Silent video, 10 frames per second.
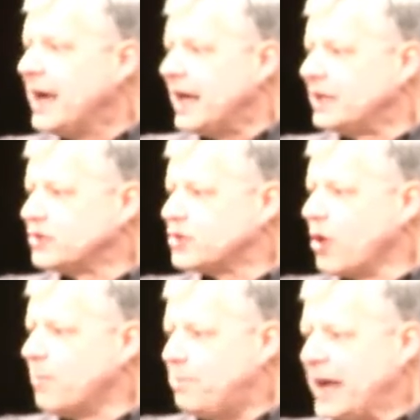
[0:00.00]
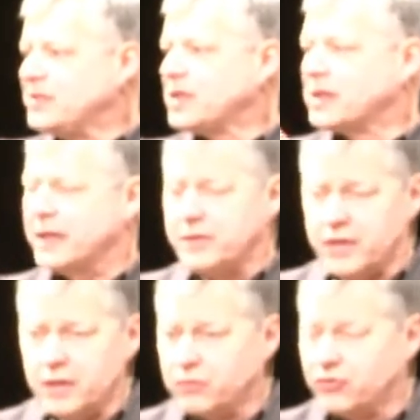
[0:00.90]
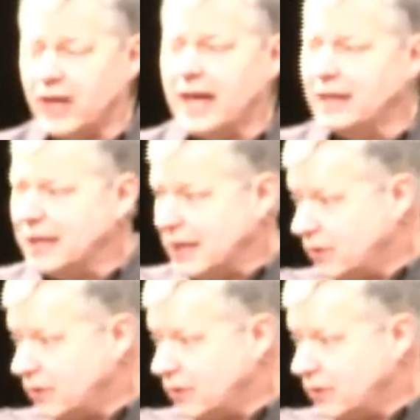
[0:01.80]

And so basically, the understanding in